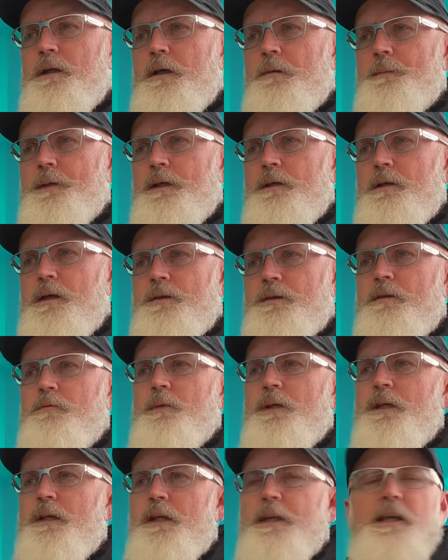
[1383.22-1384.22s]
I mean, I think
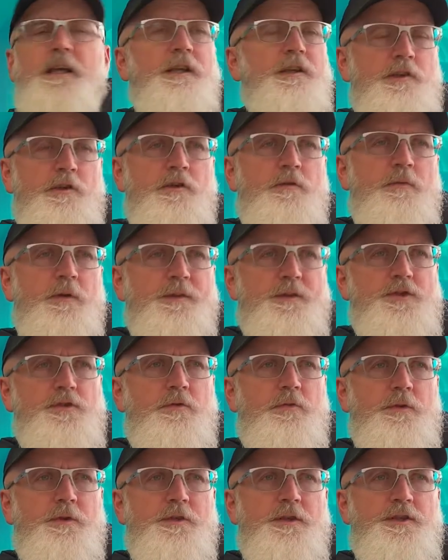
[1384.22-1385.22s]
we clearly knew what the
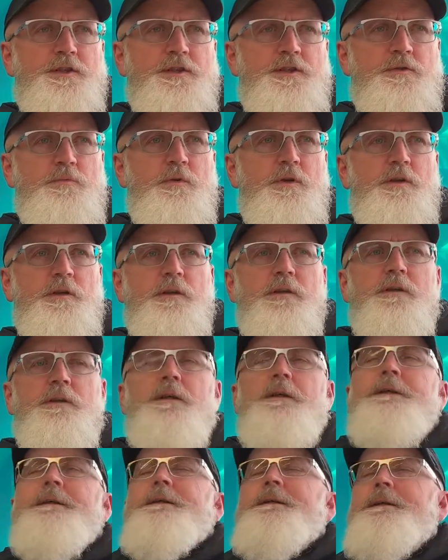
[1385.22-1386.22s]
soil conditions were,
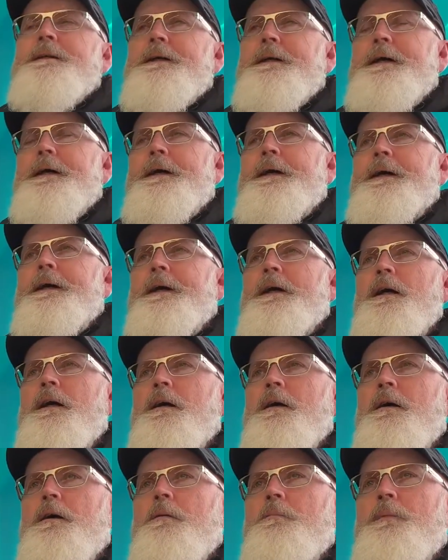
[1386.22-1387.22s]

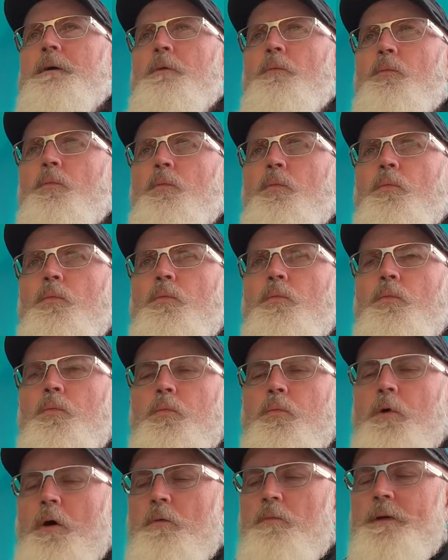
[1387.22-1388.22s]
but
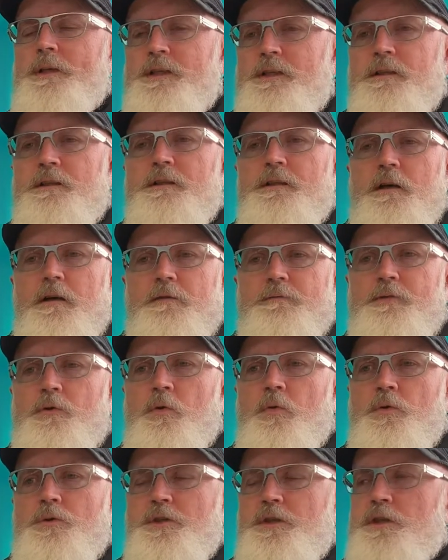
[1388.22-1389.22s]
what we didn't know, of
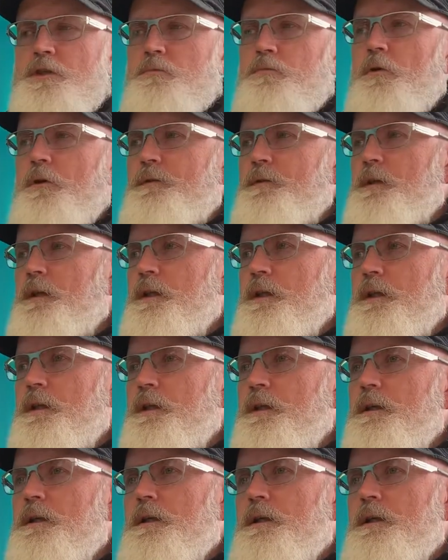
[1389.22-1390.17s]
course, is what the